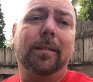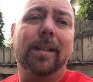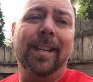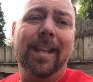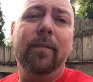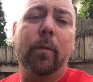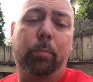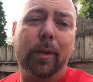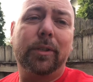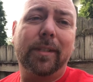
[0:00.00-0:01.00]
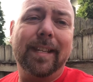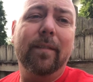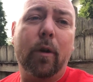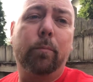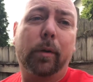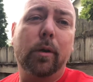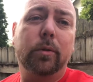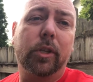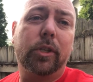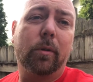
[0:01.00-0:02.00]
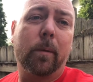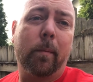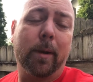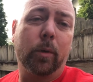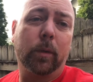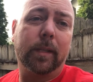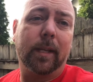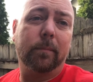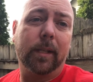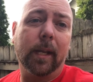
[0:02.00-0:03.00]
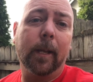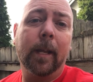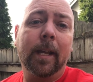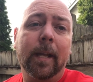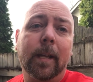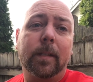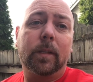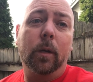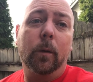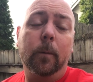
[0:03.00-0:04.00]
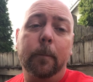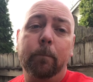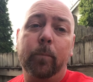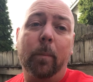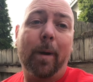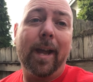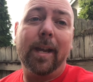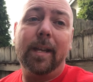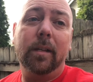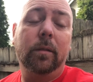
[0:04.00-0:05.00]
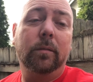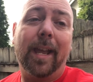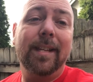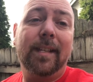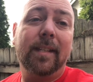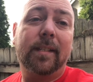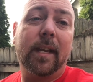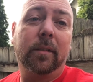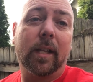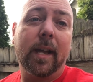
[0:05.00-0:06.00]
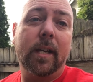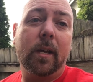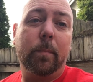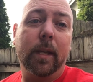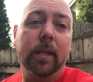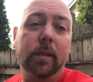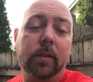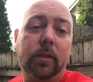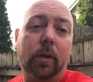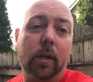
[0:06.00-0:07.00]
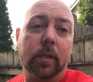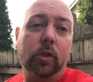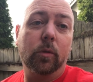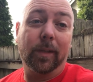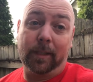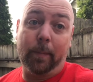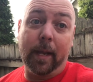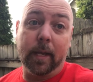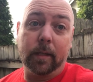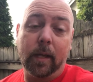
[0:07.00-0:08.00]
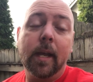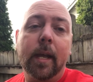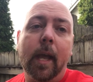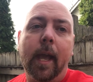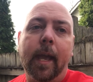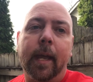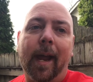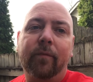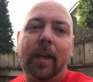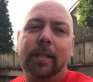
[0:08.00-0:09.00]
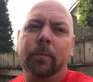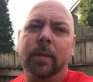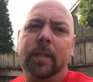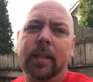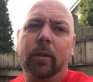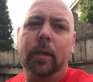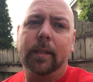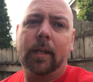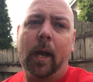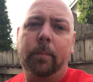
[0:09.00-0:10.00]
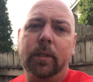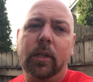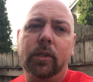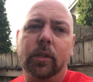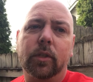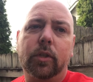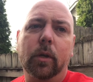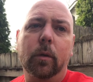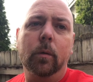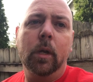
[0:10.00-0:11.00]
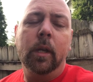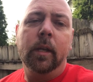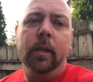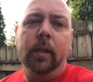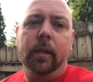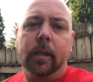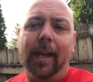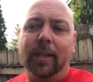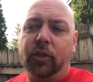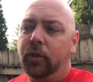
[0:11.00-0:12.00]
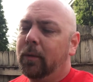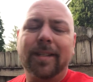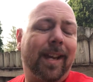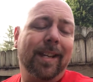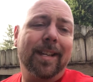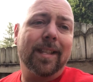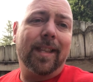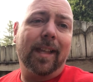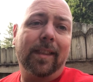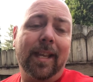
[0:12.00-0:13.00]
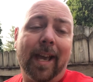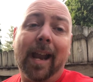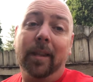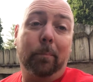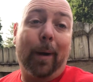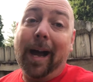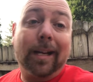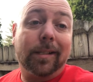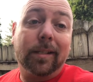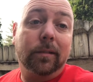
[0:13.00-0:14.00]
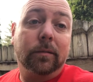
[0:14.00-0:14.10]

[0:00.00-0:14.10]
brushless Evo Pro just showed up on my doorstep today. So my 18 scale lineup is starting to expand, and I've got some serious competition. So as soon as I can get that thing out of the box,